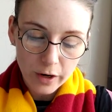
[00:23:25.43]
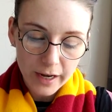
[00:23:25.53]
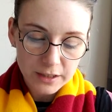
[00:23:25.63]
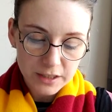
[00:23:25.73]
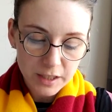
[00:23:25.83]

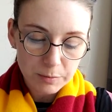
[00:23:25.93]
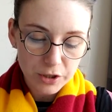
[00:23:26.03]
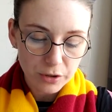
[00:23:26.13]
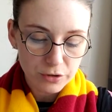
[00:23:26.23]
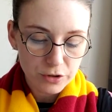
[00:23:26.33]
and
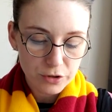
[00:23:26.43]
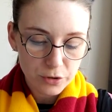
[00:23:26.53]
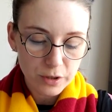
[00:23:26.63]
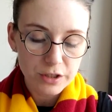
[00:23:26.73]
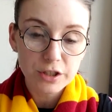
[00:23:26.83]
tiptoed
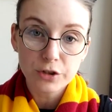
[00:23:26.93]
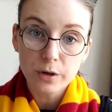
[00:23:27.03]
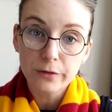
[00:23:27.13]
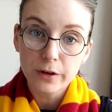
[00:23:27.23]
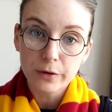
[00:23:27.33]
towards the
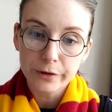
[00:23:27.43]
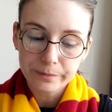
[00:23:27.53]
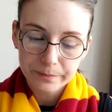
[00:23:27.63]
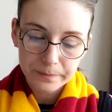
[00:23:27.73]
trophy room.